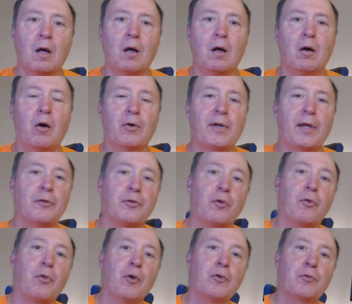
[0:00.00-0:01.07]
Okay,
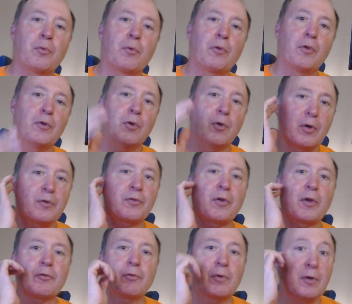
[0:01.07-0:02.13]
so those were the new
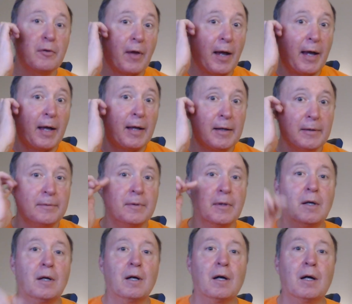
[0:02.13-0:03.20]
accessories I
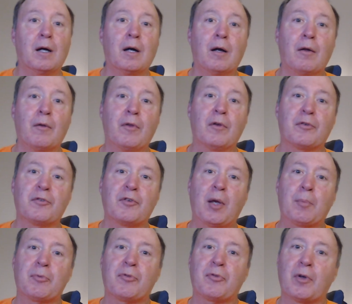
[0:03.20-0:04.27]
added. The
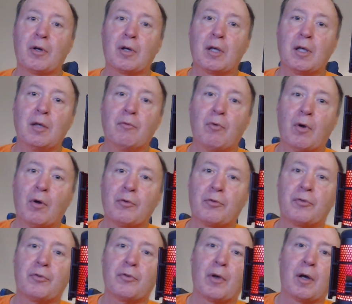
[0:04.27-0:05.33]
Samsung
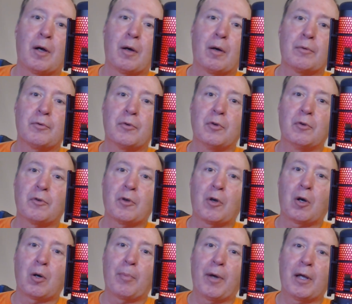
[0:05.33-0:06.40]
Evos 2
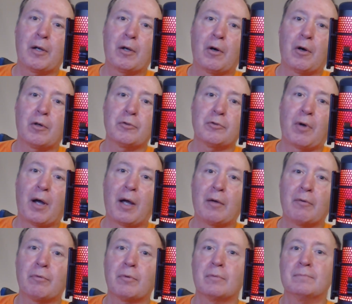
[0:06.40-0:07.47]
terabyte hard
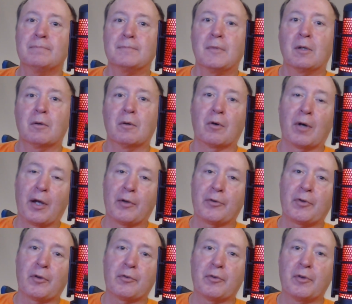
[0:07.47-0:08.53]
drive or
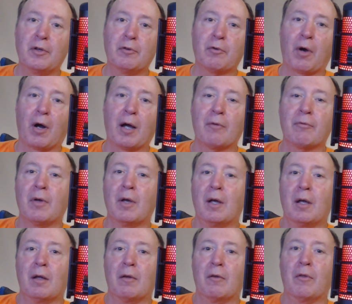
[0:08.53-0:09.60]
SSD drive,
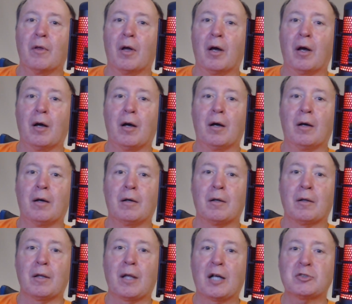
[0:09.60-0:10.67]

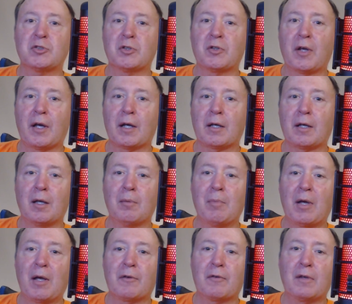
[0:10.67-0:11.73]
the Logitech
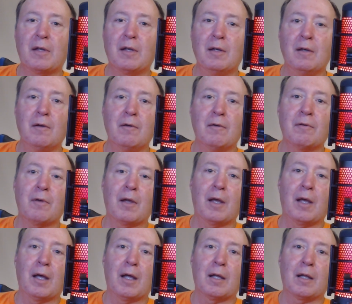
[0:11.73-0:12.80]
MX keys
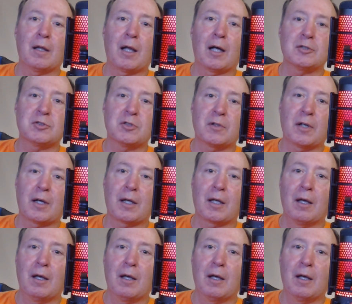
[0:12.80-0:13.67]
and Logitech